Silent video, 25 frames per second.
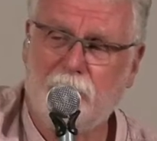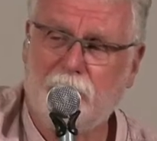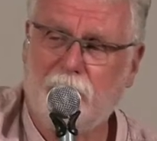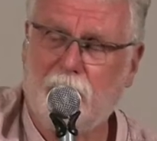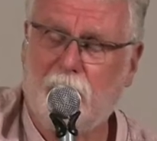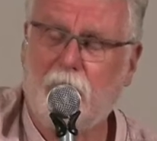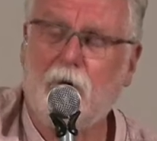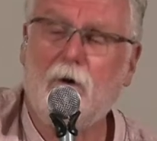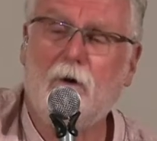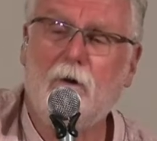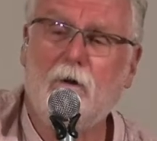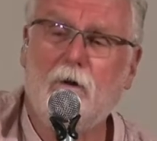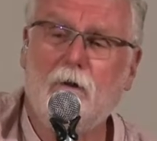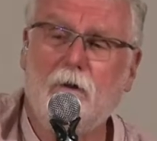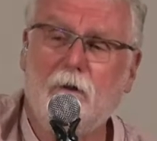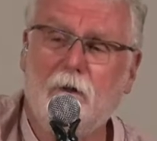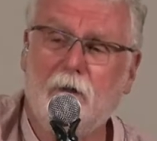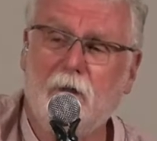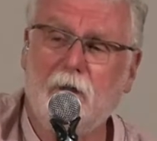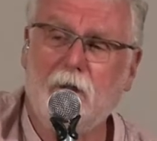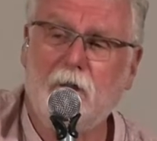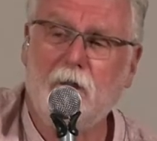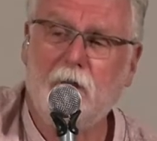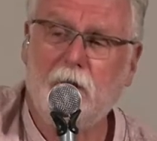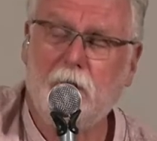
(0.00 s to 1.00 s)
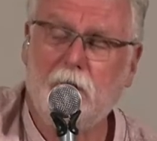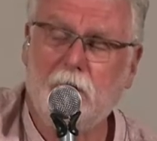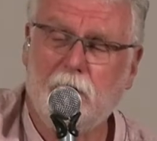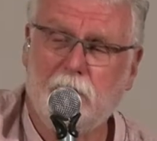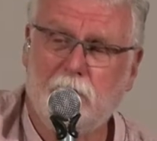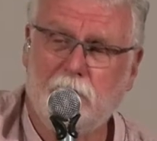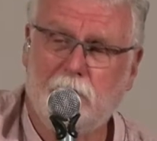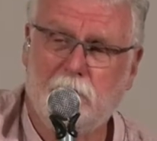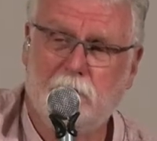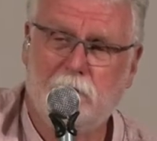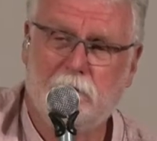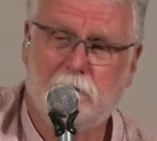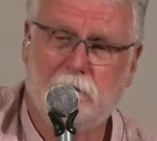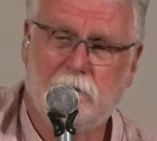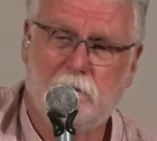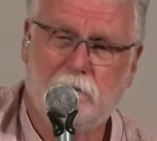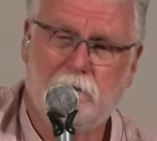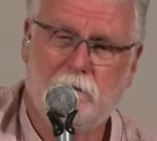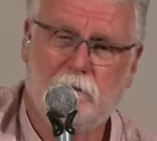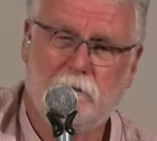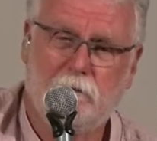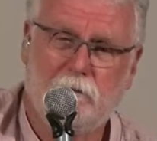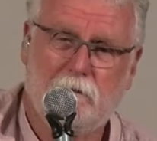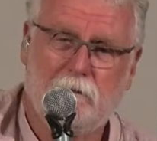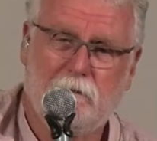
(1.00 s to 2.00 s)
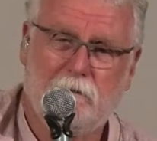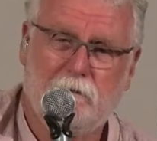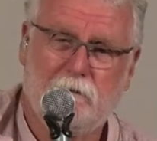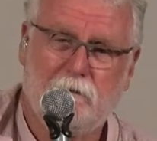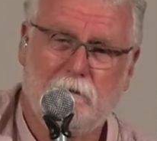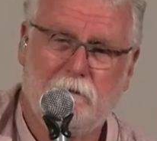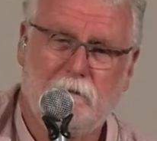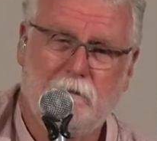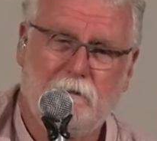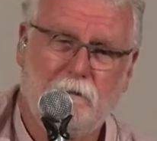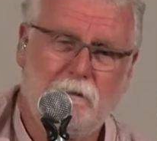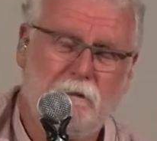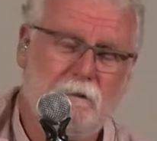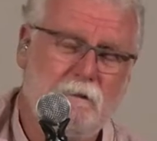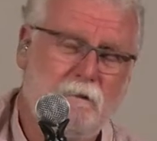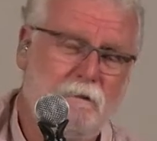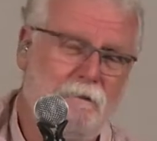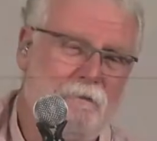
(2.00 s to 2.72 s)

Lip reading: falling in